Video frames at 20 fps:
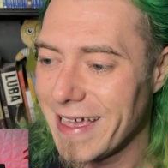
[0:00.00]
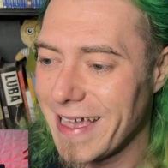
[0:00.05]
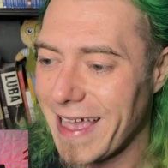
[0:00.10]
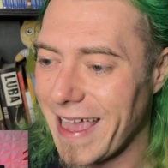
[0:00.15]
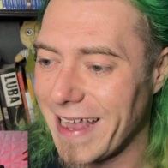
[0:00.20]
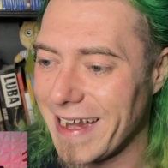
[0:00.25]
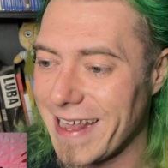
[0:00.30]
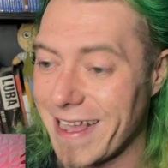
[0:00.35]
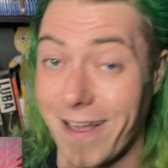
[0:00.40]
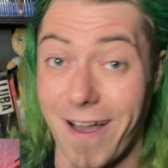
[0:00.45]

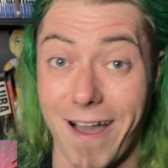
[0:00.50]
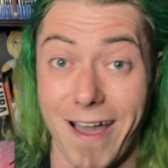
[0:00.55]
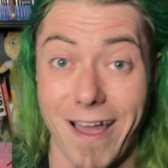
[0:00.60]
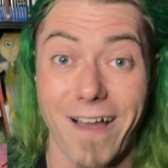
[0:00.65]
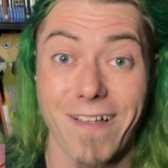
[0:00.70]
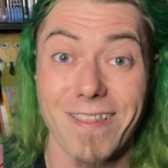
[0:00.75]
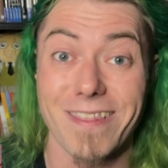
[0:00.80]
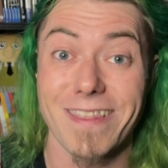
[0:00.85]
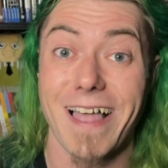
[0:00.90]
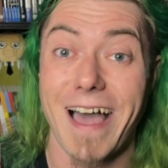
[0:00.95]
and he caught a
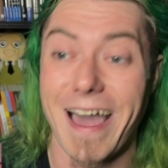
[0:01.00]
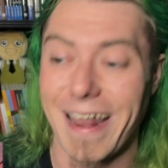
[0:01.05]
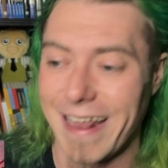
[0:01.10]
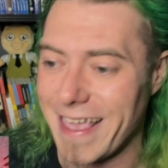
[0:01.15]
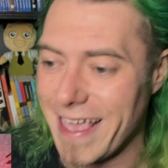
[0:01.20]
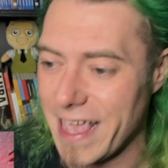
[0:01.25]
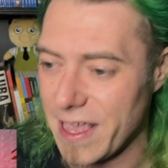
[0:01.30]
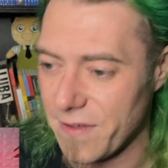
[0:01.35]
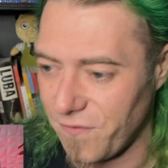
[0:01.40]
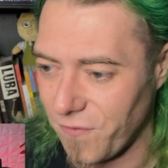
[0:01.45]
lot of
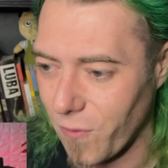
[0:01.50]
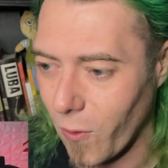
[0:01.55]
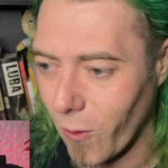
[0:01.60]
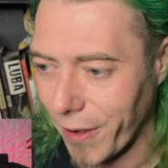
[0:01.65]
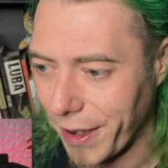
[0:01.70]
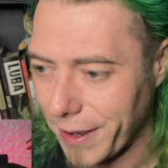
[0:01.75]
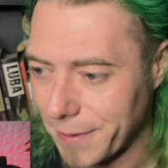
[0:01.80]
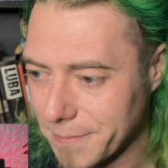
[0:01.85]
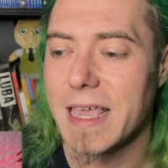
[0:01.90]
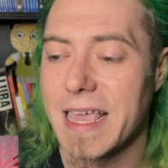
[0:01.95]
heat for it.